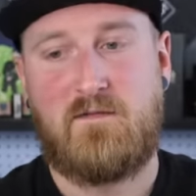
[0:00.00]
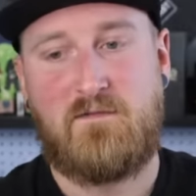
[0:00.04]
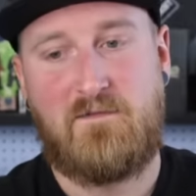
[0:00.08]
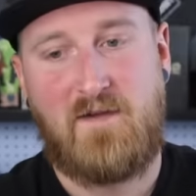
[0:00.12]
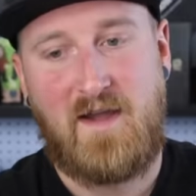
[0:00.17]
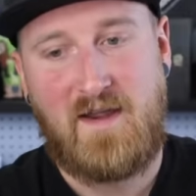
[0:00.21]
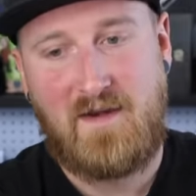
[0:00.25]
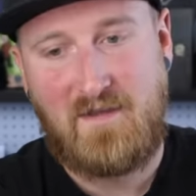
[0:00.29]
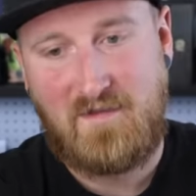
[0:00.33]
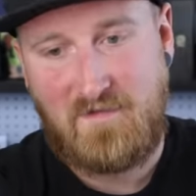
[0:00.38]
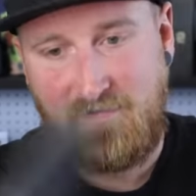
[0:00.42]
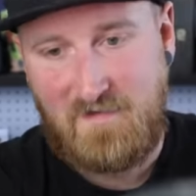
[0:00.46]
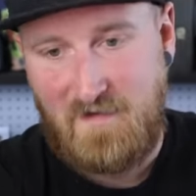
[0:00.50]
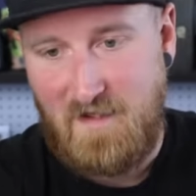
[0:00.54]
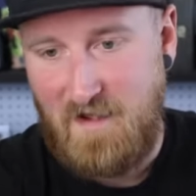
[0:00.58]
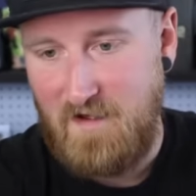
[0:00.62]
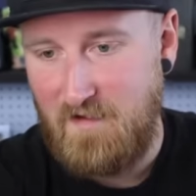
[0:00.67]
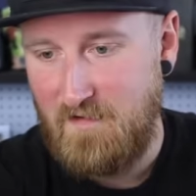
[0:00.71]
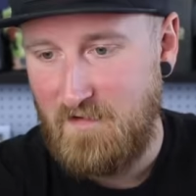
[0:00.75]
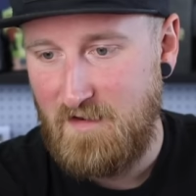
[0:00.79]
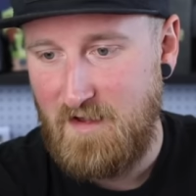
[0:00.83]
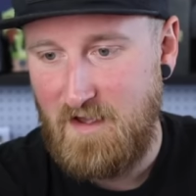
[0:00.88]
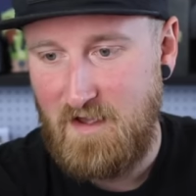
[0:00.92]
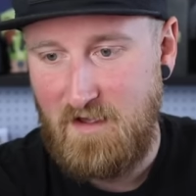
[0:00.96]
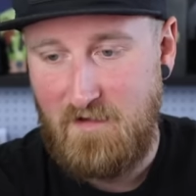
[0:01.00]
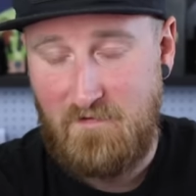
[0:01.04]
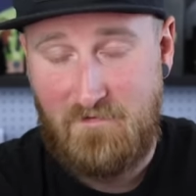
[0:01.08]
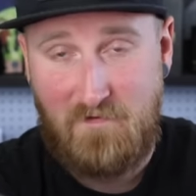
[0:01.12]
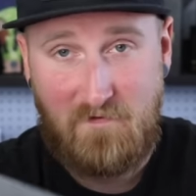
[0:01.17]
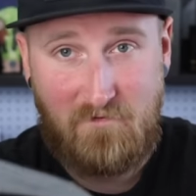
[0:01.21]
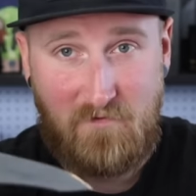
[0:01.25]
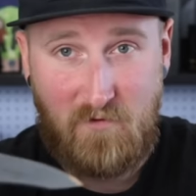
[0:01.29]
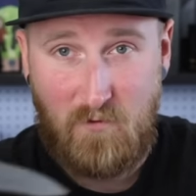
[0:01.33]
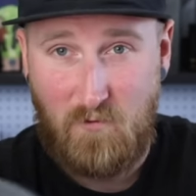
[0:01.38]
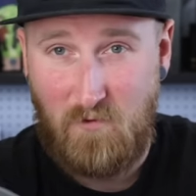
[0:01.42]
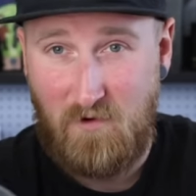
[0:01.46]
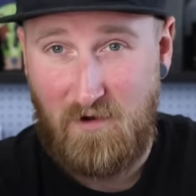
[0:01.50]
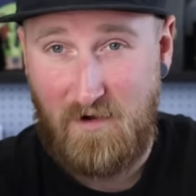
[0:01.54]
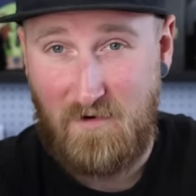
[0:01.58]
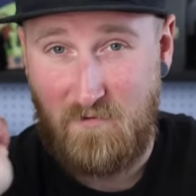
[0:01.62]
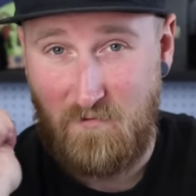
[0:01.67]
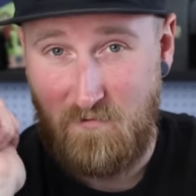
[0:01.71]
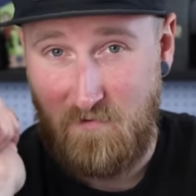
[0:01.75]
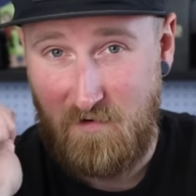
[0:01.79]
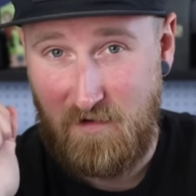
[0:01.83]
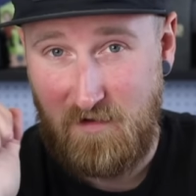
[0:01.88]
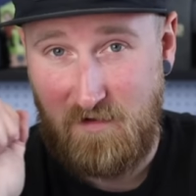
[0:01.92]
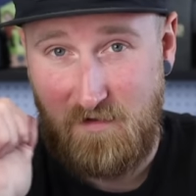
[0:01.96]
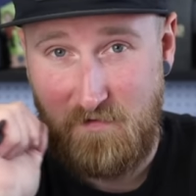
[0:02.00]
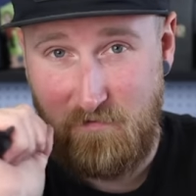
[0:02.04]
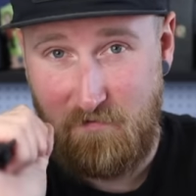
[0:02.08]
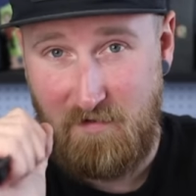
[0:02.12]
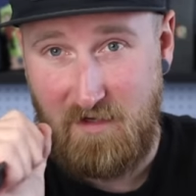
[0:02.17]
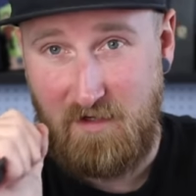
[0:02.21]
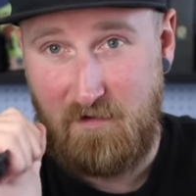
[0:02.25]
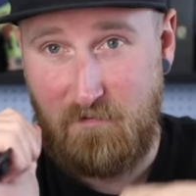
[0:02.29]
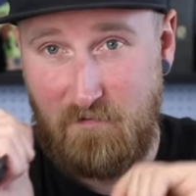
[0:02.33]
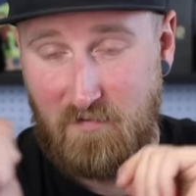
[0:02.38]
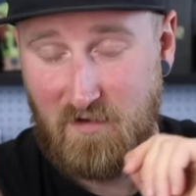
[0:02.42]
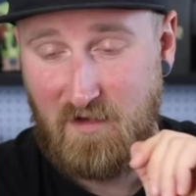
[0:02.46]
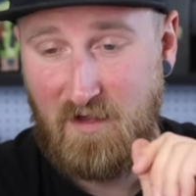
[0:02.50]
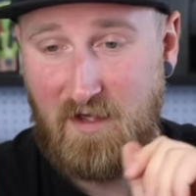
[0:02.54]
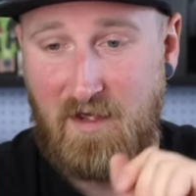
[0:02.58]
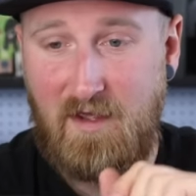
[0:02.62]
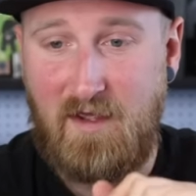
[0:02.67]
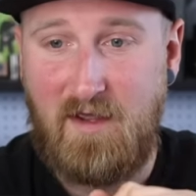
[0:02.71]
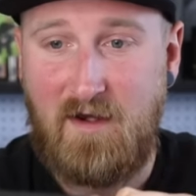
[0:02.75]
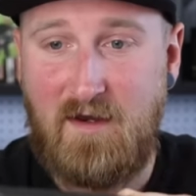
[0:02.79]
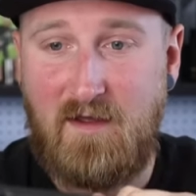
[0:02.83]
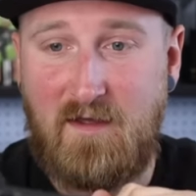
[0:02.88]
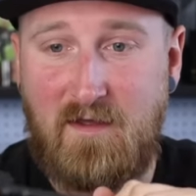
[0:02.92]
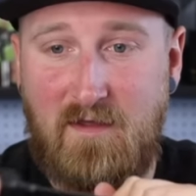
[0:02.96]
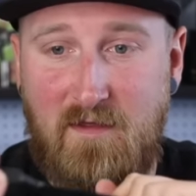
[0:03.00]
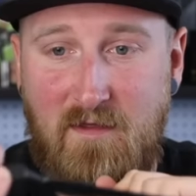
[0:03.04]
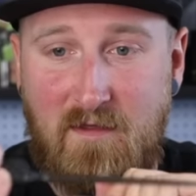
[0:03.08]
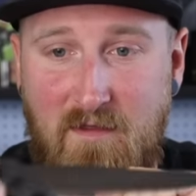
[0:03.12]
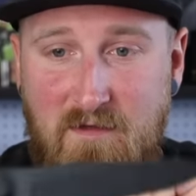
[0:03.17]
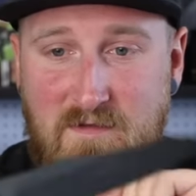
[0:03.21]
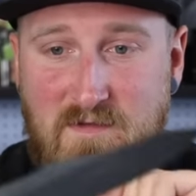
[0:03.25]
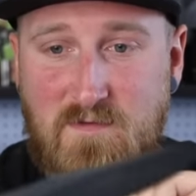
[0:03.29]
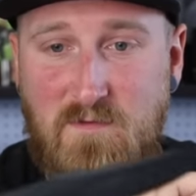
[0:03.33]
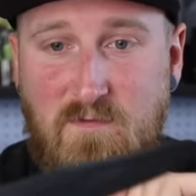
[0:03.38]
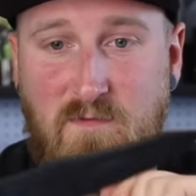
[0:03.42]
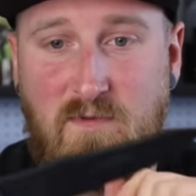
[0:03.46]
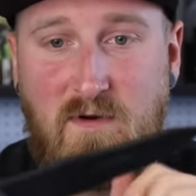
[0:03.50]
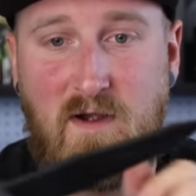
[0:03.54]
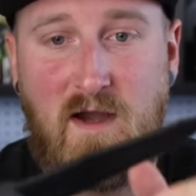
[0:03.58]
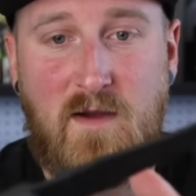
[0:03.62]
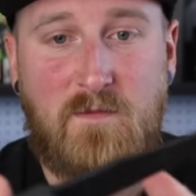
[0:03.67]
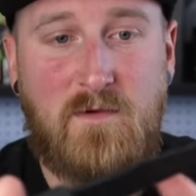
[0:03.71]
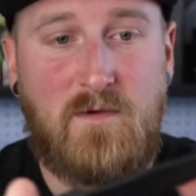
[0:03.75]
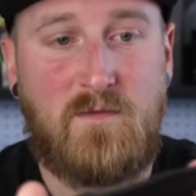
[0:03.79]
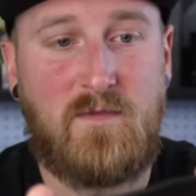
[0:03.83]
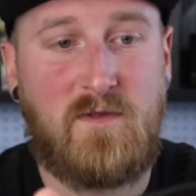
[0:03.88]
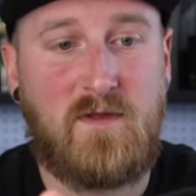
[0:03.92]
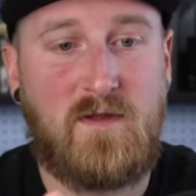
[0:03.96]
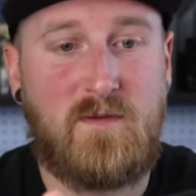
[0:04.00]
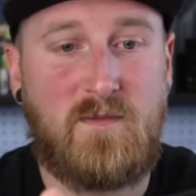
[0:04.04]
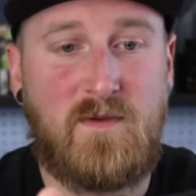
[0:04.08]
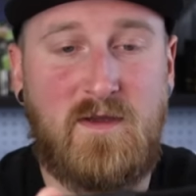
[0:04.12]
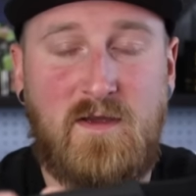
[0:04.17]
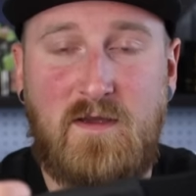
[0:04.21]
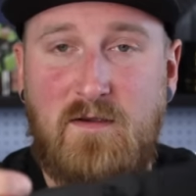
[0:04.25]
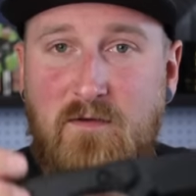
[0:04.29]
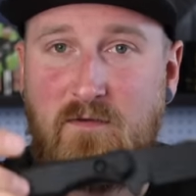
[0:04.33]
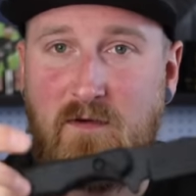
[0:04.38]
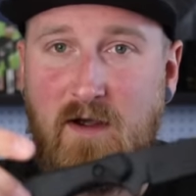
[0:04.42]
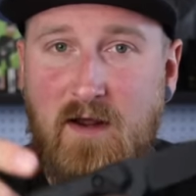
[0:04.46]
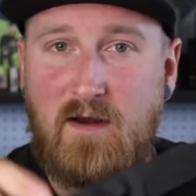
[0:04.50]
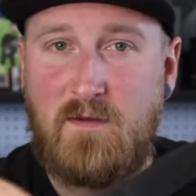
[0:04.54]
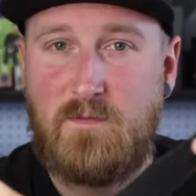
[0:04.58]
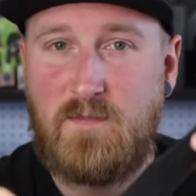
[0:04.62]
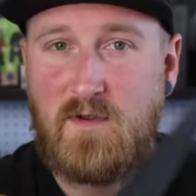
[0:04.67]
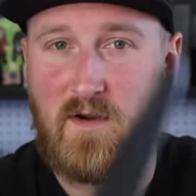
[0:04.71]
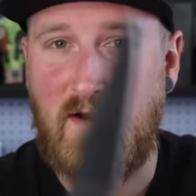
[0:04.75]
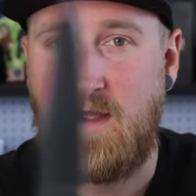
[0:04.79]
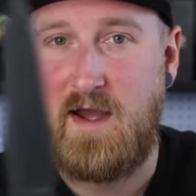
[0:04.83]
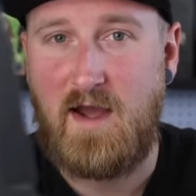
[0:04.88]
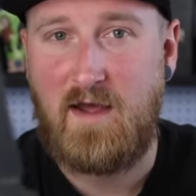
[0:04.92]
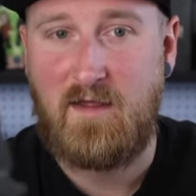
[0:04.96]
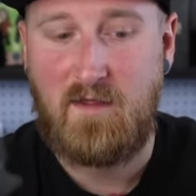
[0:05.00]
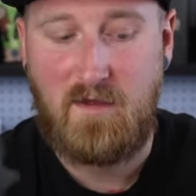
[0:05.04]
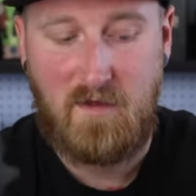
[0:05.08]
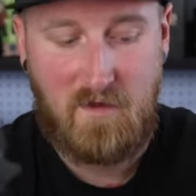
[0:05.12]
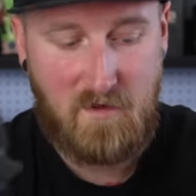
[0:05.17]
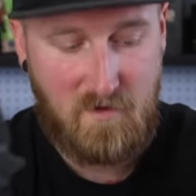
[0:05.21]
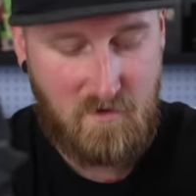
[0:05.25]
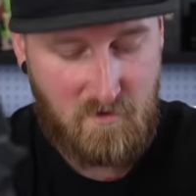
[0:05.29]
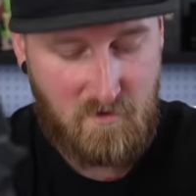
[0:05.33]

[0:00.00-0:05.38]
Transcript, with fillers: fighting style knife, if you want a really big blade, this would probably be right up your alley.